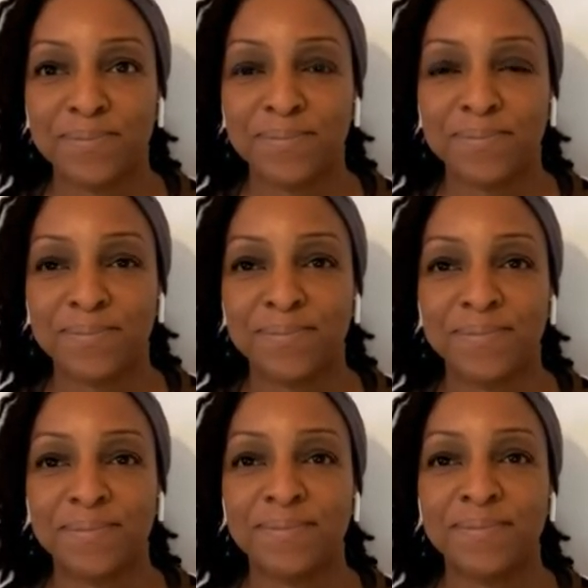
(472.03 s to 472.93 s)

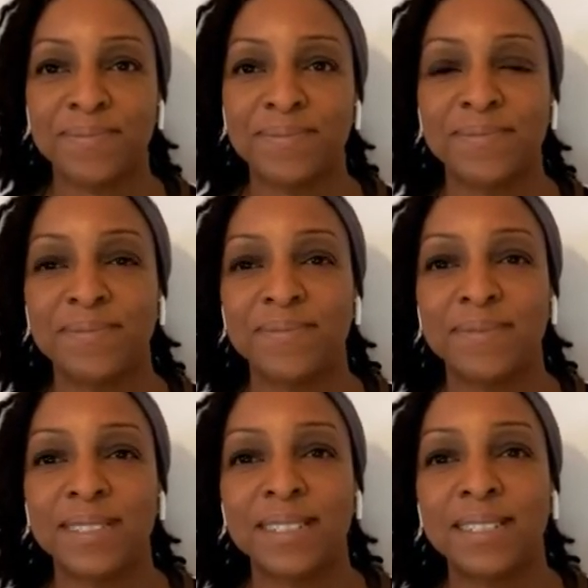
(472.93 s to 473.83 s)

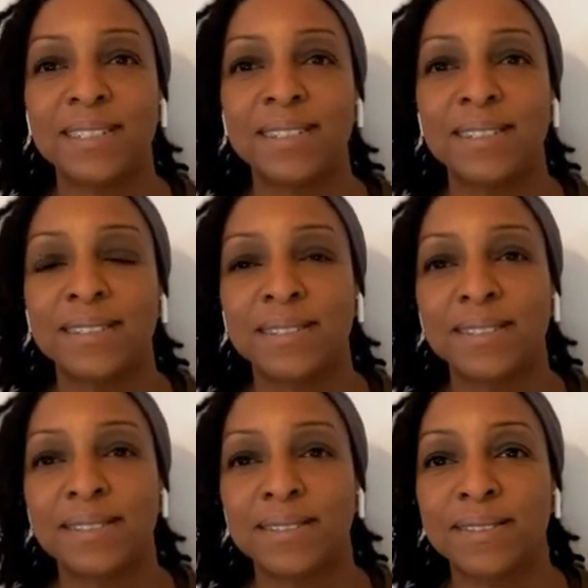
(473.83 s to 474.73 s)

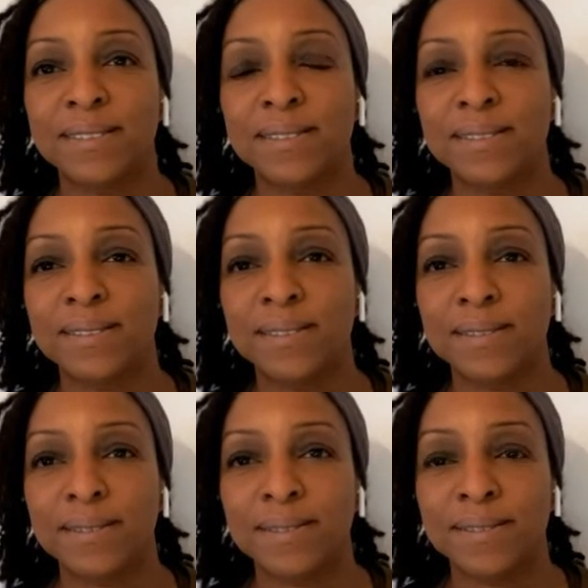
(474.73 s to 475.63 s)

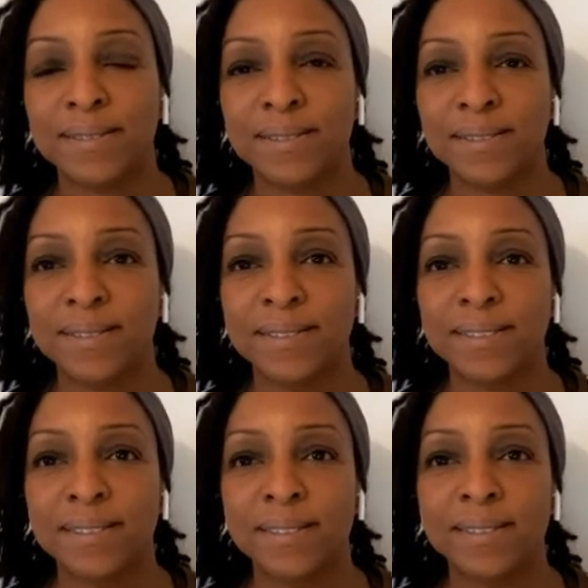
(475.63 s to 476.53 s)
(silent)